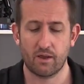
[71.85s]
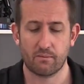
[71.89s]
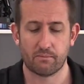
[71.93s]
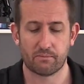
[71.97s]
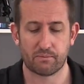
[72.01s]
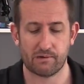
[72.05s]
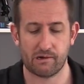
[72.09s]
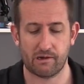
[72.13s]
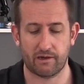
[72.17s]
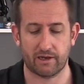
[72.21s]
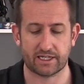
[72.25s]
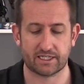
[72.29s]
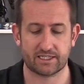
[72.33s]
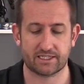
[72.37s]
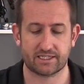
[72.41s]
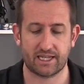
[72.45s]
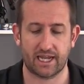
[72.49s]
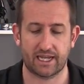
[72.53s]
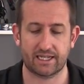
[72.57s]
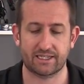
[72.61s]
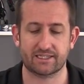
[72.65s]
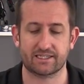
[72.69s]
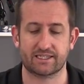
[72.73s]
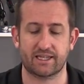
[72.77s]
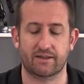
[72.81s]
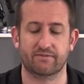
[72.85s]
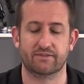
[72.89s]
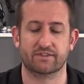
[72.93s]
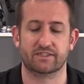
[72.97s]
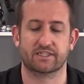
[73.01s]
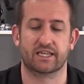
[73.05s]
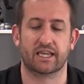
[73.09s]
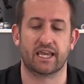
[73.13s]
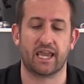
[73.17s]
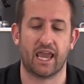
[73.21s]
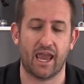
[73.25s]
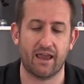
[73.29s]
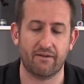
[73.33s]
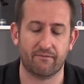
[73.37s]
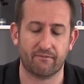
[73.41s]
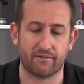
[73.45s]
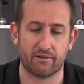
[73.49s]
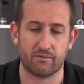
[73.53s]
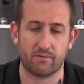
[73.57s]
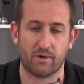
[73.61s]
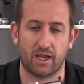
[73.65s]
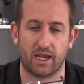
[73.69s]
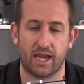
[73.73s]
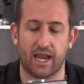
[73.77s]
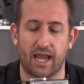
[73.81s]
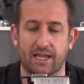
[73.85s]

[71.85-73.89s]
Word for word: Price 1070. Everyone